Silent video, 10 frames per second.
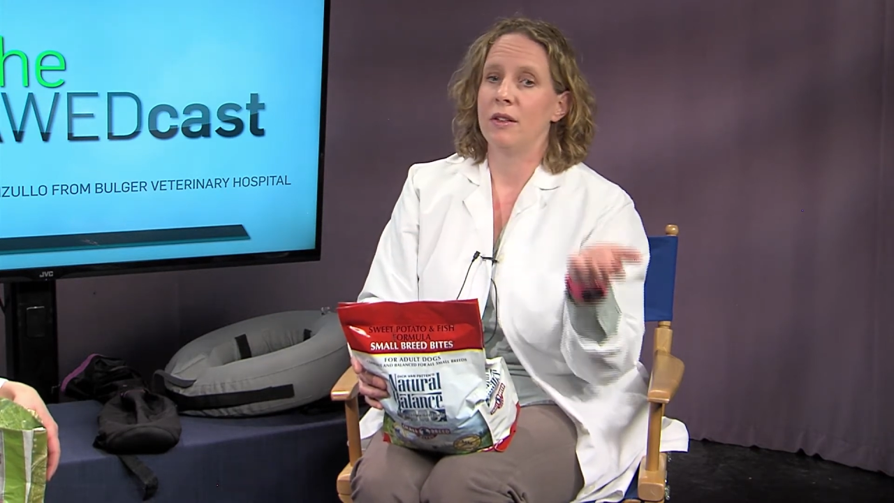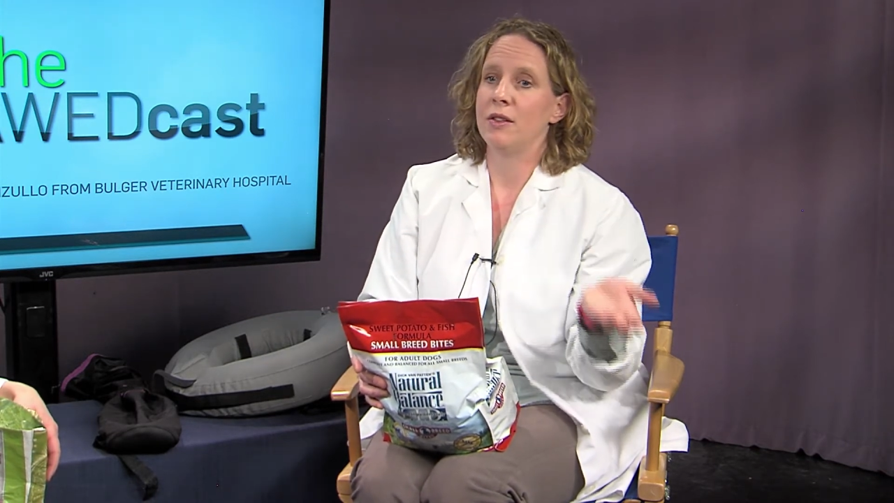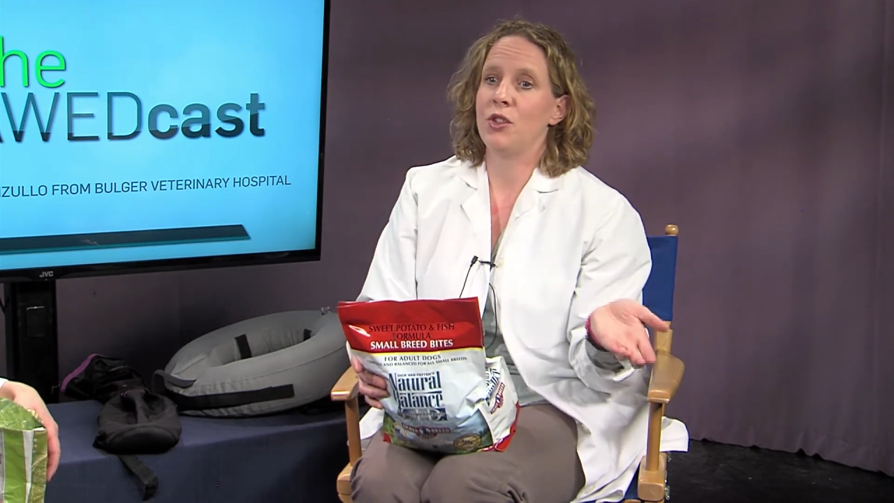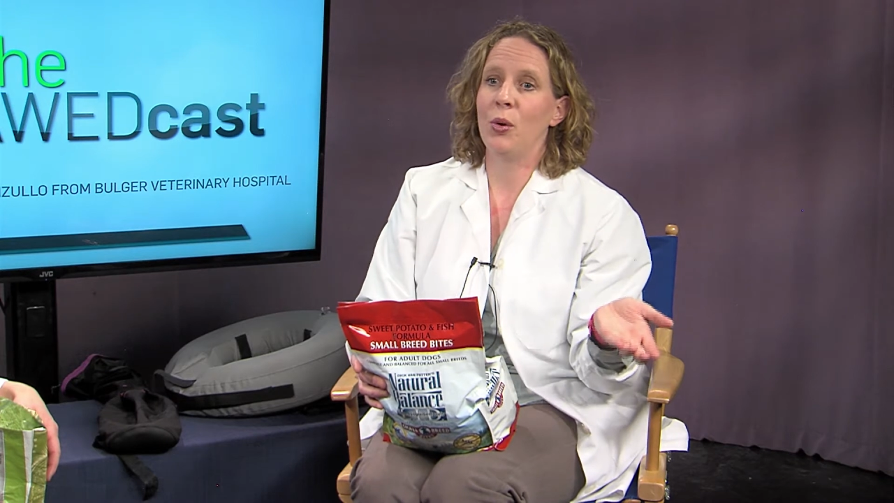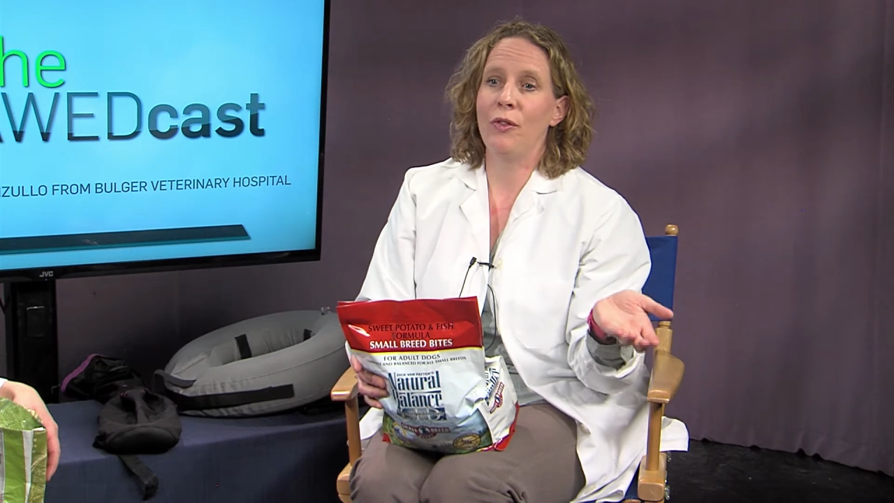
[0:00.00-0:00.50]

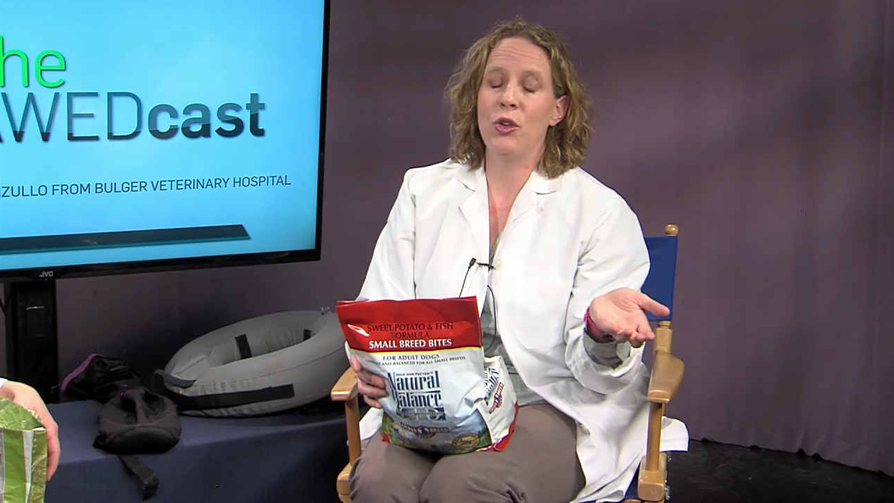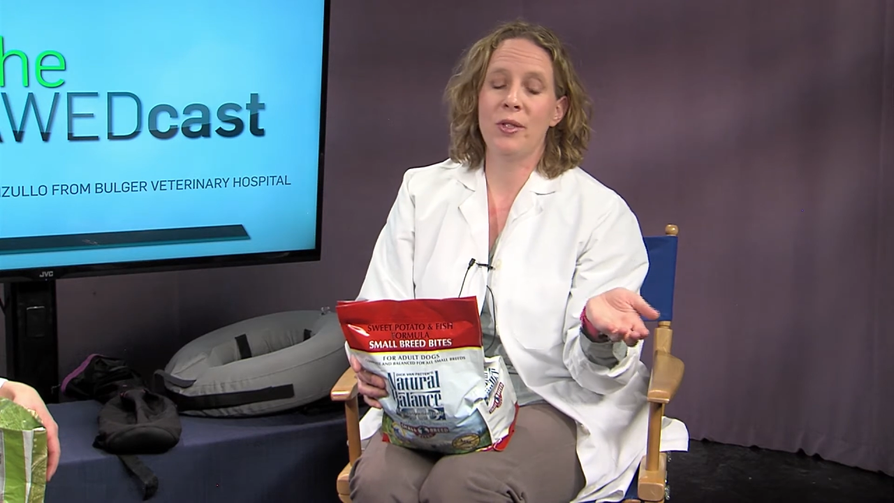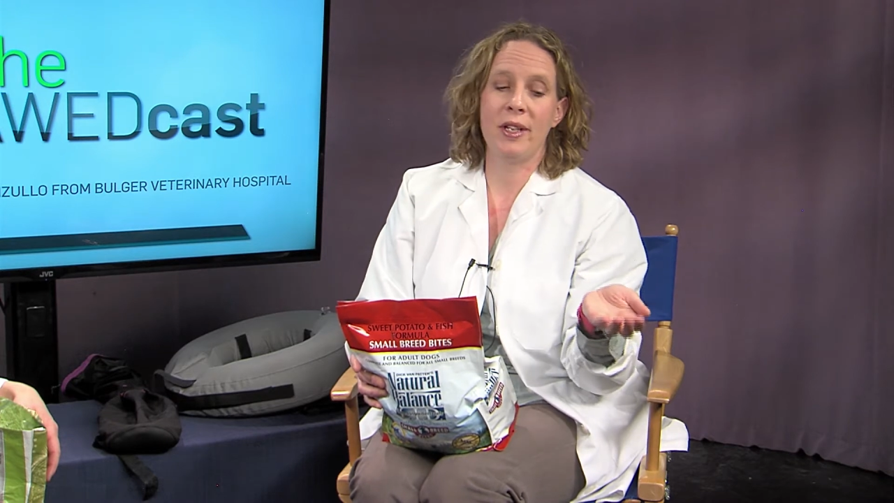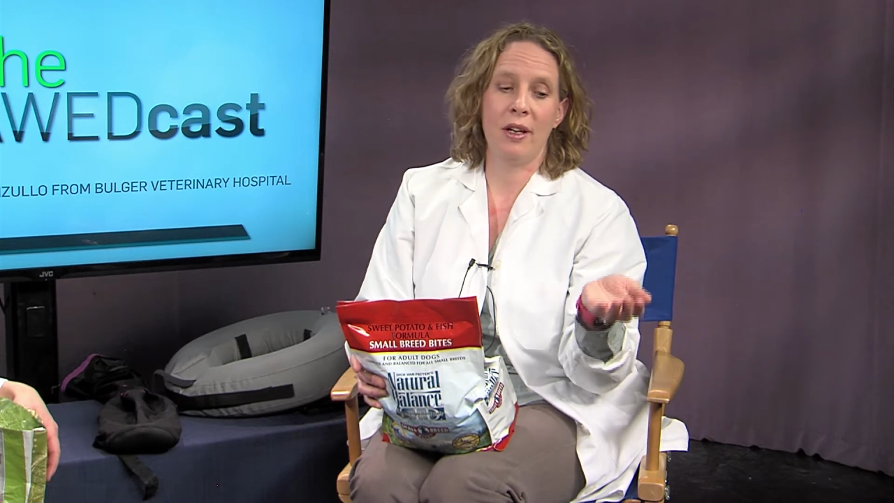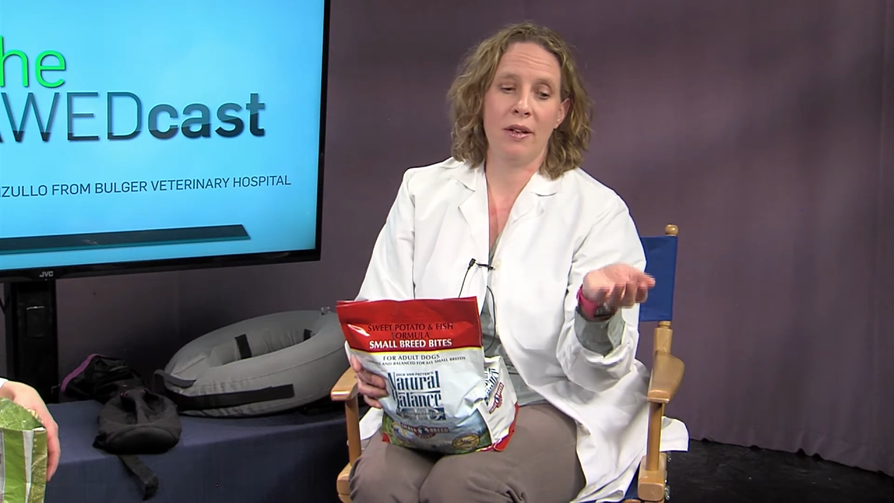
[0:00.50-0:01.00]
So if you
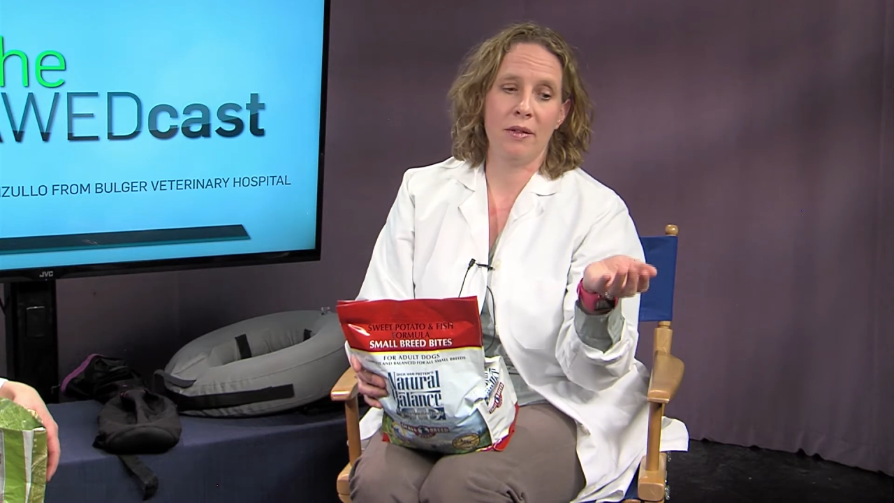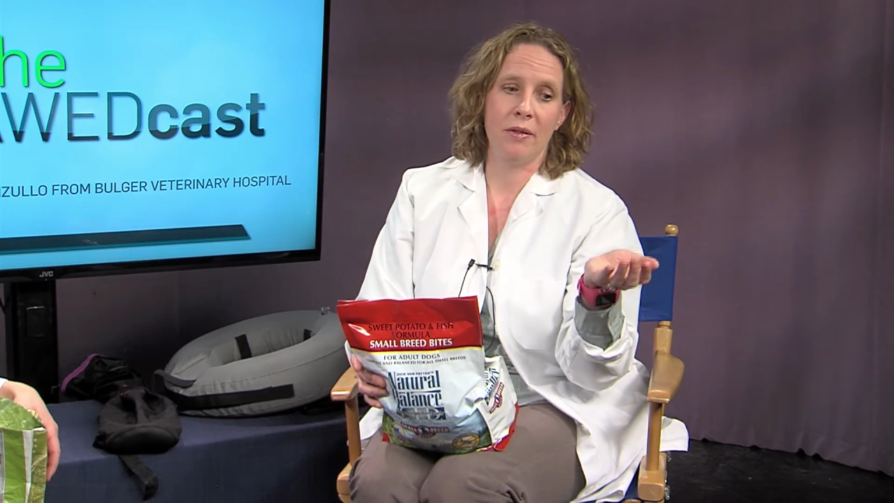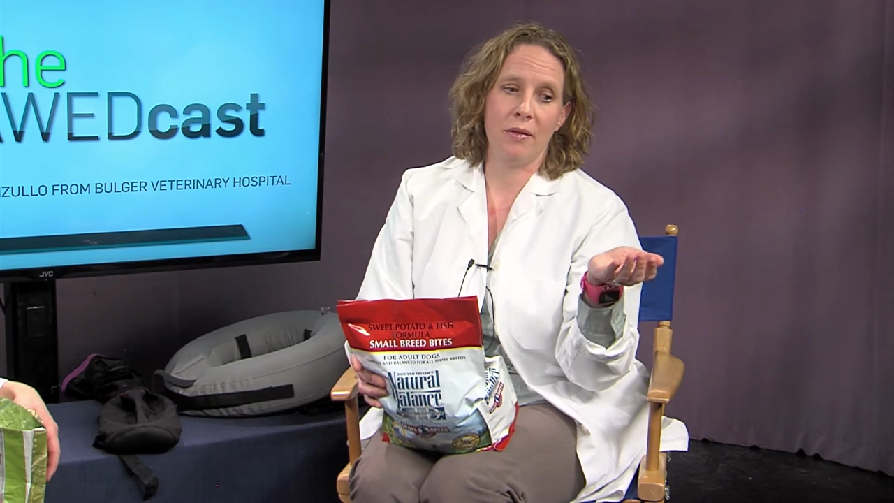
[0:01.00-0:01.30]
said